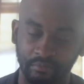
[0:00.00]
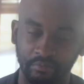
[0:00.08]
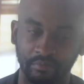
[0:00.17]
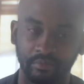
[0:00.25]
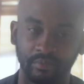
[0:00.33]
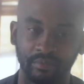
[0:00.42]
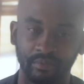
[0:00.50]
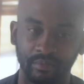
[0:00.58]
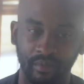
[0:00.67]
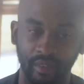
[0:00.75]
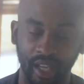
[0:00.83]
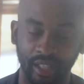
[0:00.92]

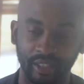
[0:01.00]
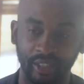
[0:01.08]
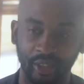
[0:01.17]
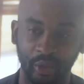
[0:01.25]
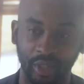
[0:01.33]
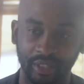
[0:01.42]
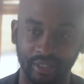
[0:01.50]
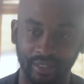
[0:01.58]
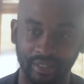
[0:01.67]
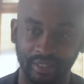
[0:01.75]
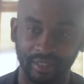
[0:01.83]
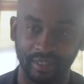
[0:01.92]
It's a good question.
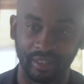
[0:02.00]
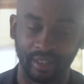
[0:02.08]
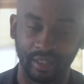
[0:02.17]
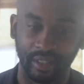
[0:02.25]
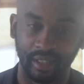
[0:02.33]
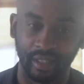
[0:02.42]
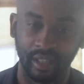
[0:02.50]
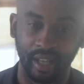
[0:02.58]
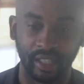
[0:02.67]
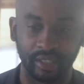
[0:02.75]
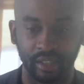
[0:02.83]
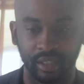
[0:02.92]

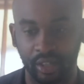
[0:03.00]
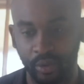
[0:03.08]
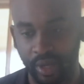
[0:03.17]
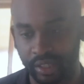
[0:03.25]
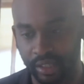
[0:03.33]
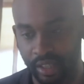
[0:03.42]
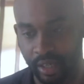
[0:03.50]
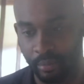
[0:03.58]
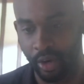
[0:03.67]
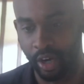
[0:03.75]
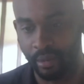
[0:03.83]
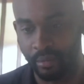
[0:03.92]
That's a good question. A
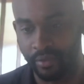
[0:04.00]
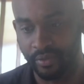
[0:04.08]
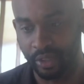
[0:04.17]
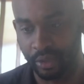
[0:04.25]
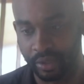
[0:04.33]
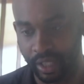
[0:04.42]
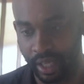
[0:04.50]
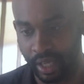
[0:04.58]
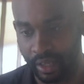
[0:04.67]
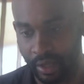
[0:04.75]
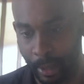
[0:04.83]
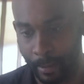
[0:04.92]
part of me feels
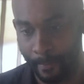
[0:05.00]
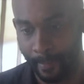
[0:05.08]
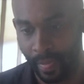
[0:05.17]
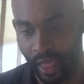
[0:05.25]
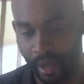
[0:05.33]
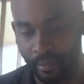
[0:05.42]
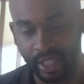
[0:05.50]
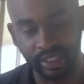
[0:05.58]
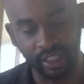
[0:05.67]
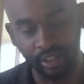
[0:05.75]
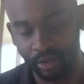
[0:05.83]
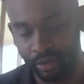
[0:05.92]
like it may
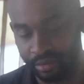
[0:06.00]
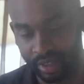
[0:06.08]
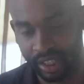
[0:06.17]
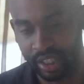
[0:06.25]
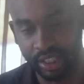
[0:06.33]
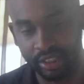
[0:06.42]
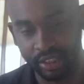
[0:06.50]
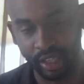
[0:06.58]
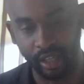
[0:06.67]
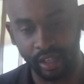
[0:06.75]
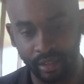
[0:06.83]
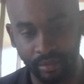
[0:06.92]
sound
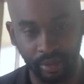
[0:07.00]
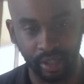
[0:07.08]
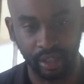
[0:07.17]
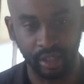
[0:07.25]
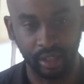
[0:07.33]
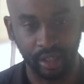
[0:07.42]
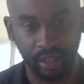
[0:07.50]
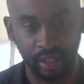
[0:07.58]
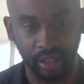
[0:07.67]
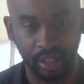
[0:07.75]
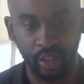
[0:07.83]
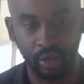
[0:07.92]
cliche, but
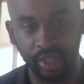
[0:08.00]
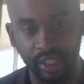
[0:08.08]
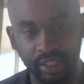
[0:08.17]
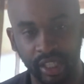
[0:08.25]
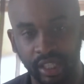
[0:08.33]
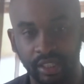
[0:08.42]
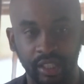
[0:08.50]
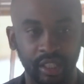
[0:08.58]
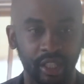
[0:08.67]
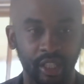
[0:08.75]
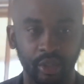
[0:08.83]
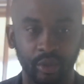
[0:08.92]
you don't want to change
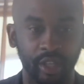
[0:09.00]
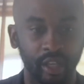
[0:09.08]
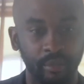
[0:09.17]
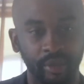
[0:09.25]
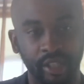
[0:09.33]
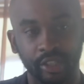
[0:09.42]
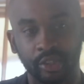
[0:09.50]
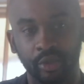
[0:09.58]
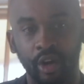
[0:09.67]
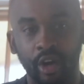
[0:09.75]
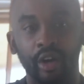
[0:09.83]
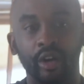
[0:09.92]
anything you've done because you
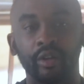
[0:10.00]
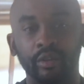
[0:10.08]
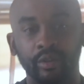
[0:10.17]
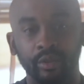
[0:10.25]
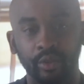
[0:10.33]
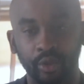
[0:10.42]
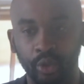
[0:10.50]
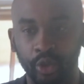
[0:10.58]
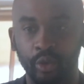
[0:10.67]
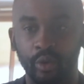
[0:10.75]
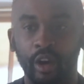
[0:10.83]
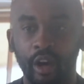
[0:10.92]
are who
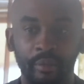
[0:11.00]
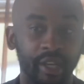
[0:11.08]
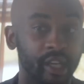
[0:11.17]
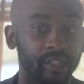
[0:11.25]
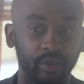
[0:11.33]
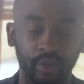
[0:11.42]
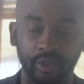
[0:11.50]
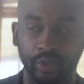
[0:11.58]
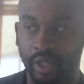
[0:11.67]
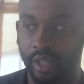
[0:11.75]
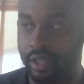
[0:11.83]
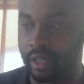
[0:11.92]
you are because of what
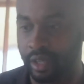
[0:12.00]
you've done.